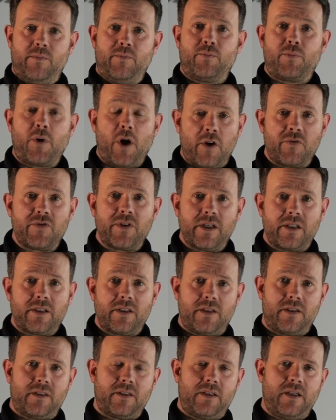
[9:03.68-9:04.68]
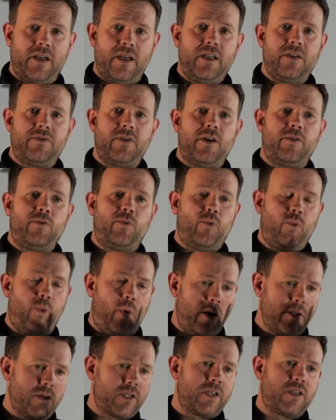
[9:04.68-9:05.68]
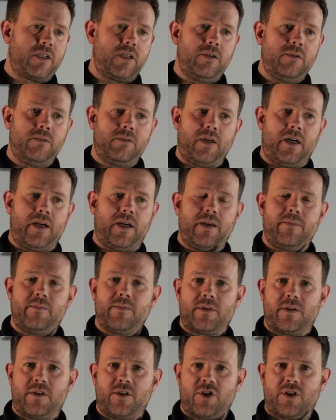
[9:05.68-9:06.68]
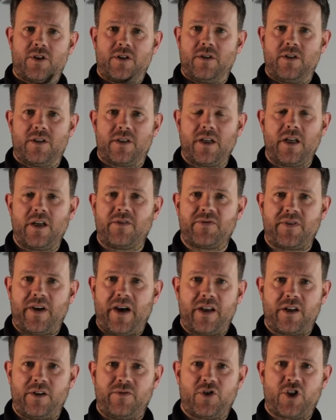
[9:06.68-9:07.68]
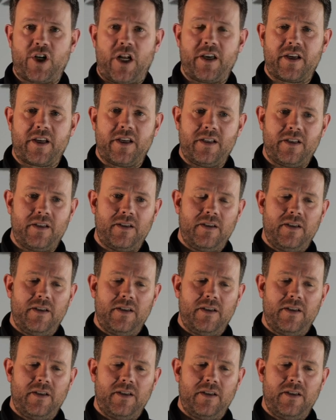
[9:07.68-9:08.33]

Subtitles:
perfect. And if I want a hue, I'm still a fan of gelling it.